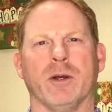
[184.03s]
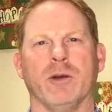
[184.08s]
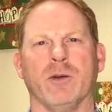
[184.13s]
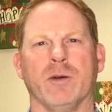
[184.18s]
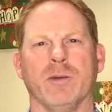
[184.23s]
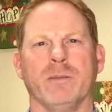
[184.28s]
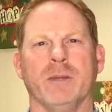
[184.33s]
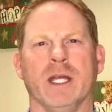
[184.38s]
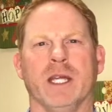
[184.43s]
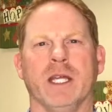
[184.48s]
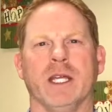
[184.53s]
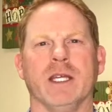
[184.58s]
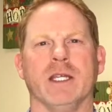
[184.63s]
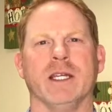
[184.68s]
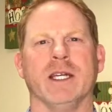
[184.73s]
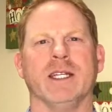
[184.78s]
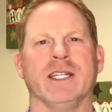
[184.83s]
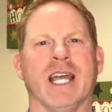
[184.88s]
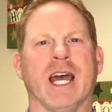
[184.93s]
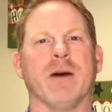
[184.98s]
Would be
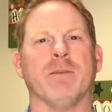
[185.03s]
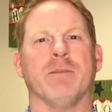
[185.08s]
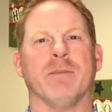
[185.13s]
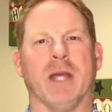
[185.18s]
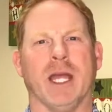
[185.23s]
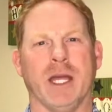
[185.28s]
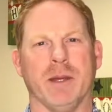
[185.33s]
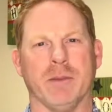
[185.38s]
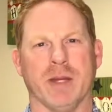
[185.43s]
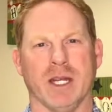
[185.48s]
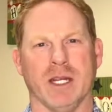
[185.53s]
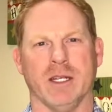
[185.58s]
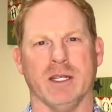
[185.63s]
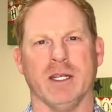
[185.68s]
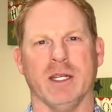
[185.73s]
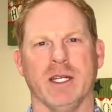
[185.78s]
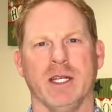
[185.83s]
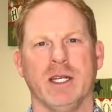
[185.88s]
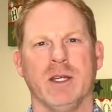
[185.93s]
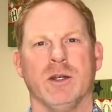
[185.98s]
the down payment
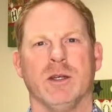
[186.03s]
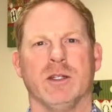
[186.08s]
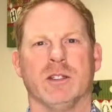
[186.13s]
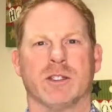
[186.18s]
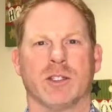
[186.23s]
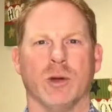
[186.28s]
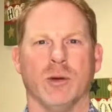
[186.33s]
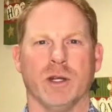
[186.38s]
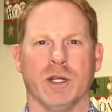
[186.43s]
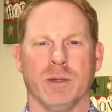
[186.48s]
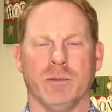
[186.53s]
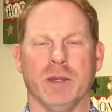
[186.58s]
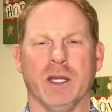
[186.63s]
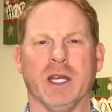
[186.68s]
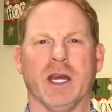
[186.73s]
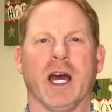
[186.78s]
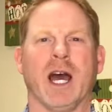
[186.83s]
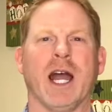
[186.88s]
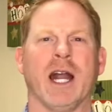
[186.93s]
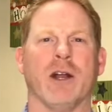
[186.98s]
is going to be
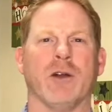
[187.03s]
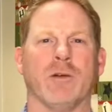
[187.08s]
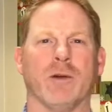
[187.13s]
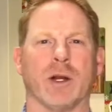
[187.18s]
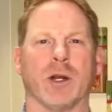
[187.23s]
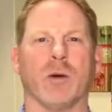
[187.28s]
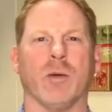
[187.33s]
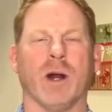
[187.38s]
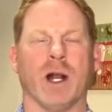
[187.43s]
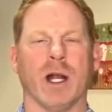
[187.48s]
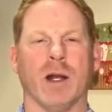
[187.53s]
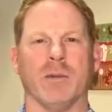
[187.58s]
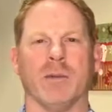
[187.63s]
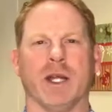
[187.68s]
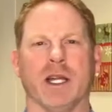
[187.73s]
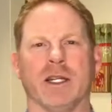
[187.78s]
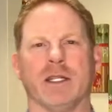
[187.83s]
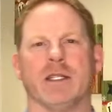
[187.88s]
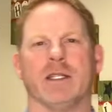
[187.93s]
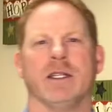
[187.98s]
a higher
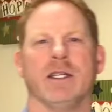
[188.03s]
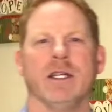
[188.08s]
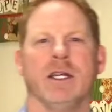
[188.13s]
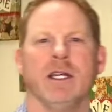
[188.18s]
requirement.